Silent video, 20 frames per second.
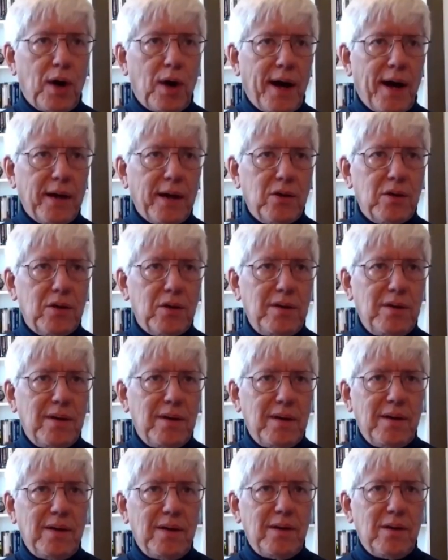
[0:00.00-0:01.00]
I could,
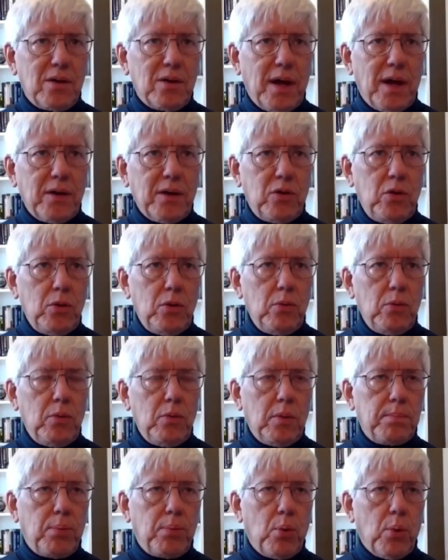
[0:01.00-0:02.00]
like
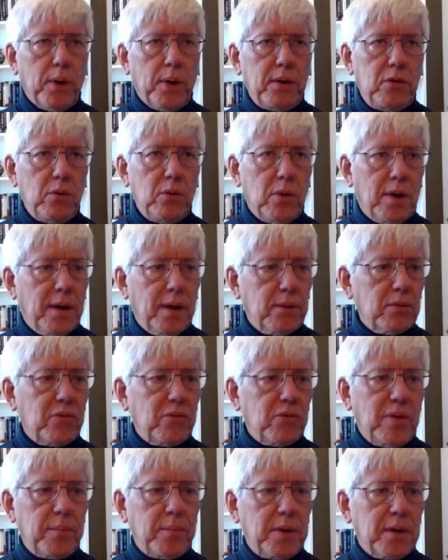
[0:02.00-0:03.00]
you, point to other
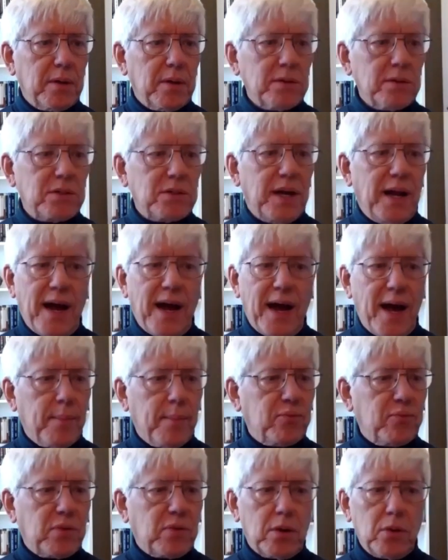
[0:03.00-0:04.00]
seminaries that
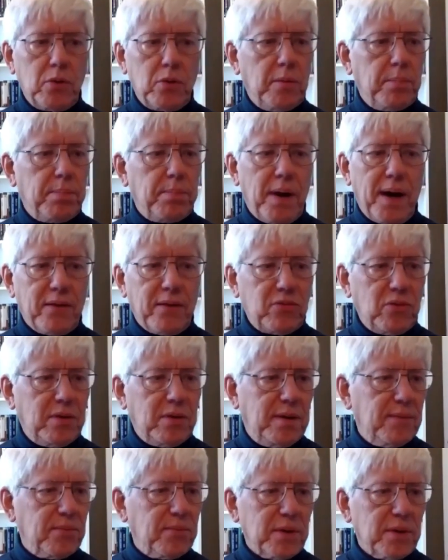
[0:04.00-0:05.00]
absolutely
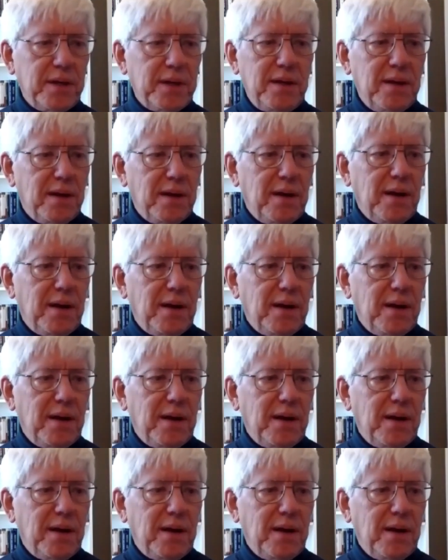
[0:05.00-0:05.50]
positively